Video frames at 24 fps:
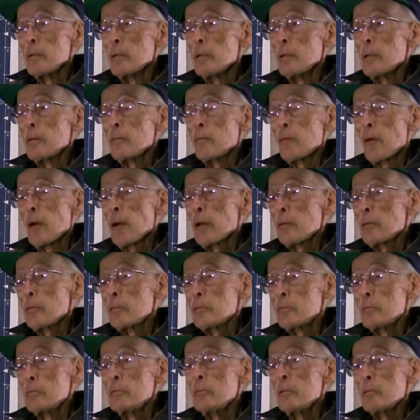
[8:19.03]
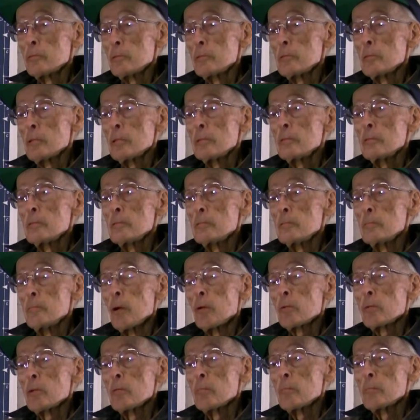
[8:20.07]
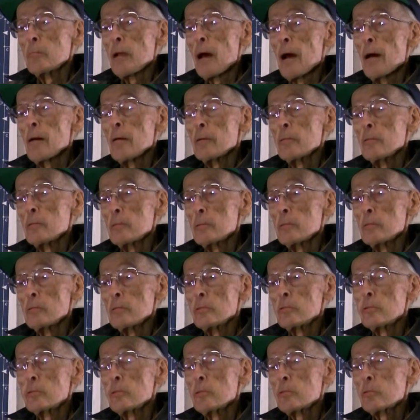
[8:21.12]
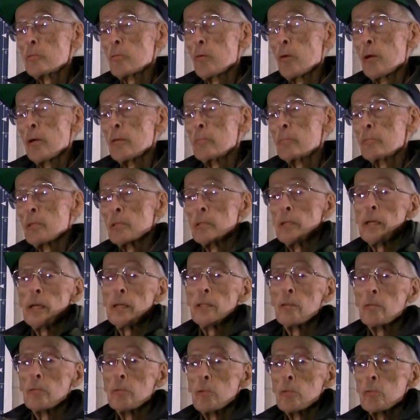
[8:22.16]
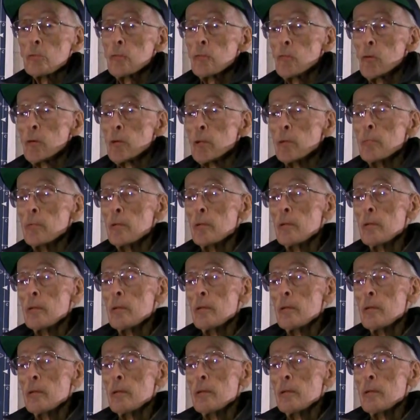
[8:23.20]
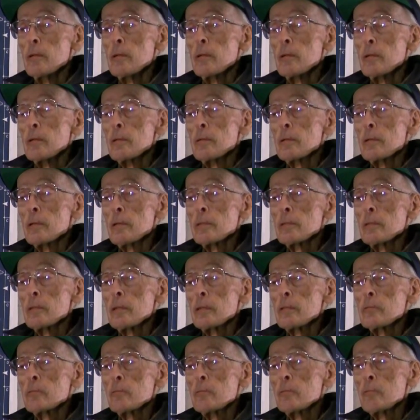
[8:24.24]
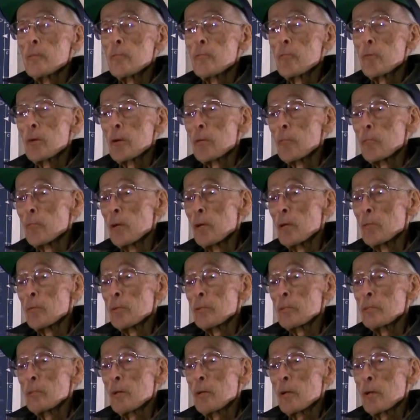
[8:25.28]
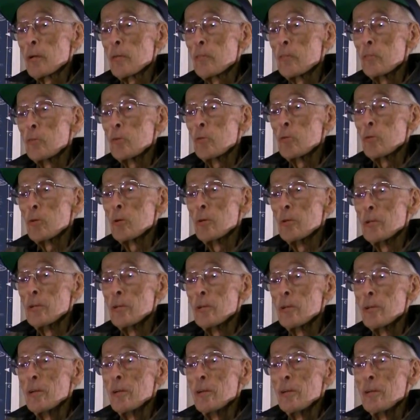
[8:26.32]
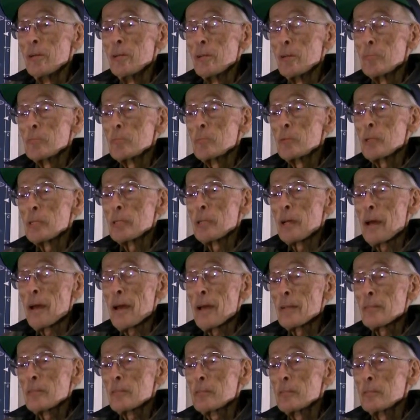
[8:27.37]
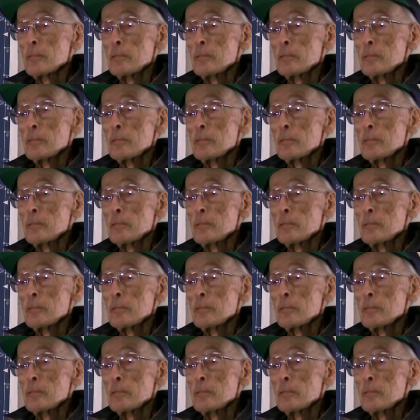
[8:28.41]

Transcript: And they finally, you know, they melt them down, destroyed them because they had no use for them. They couldn't afford to run them with all that fuel in there, those big tanks.